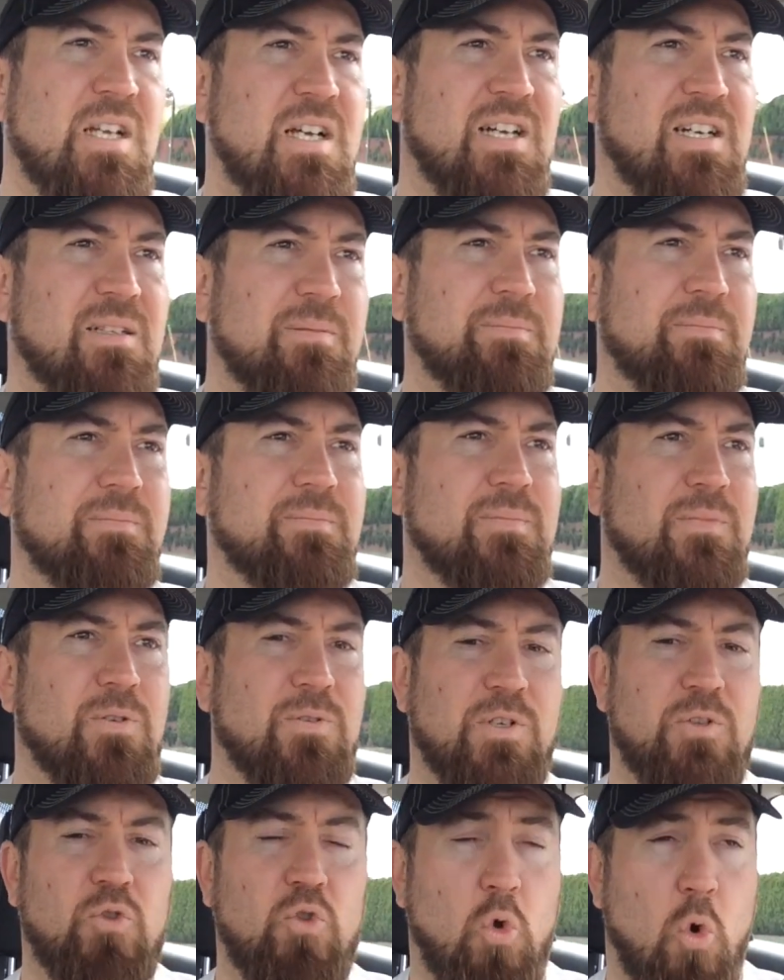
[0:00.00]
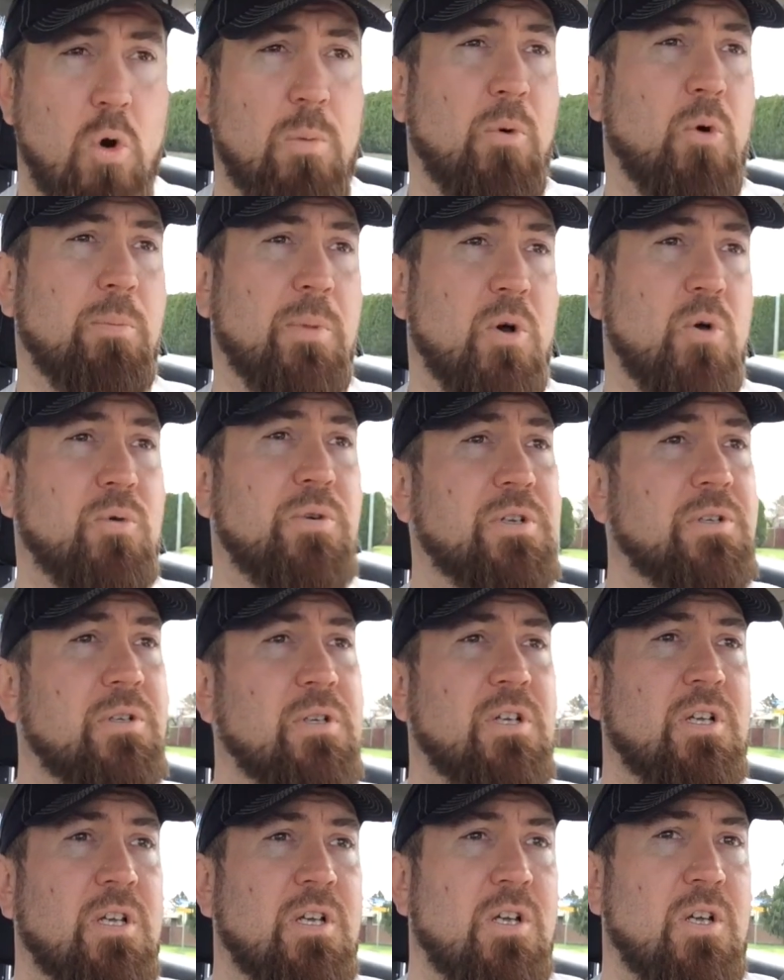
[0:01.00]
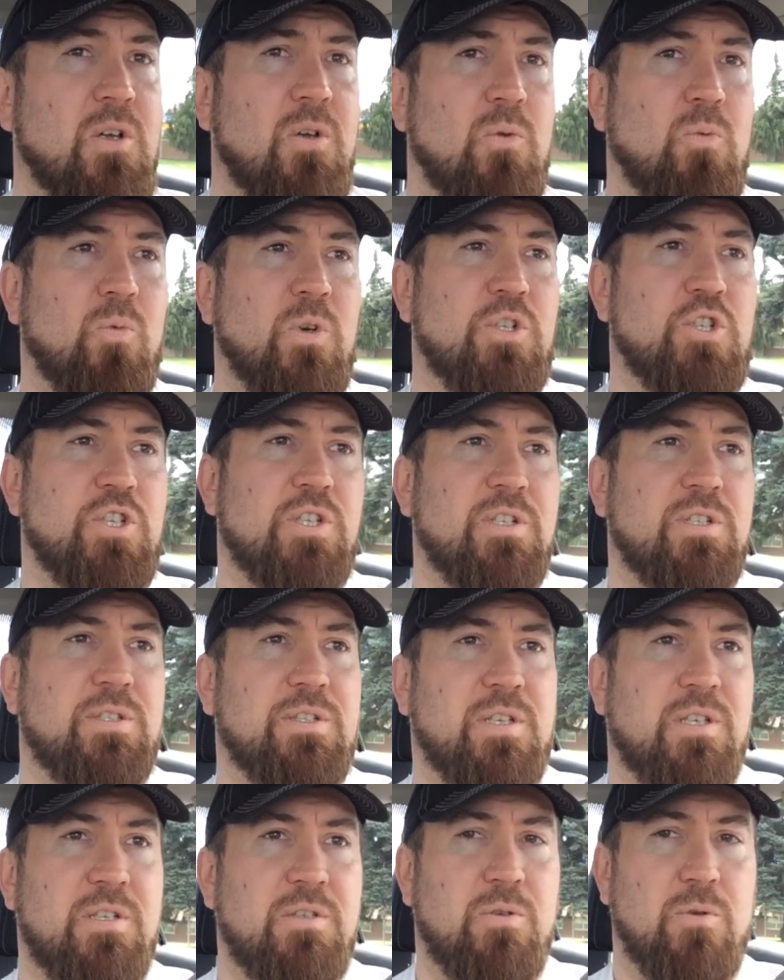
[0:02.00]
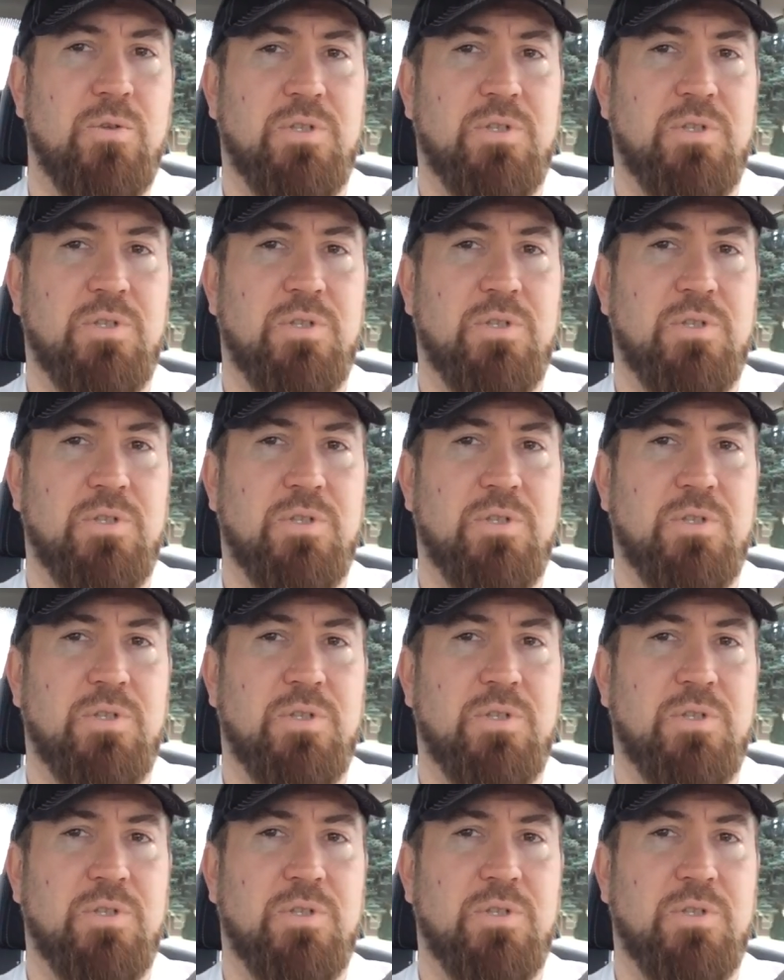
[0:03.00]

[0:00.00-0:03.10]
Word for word: um, there's a normal mode, which is it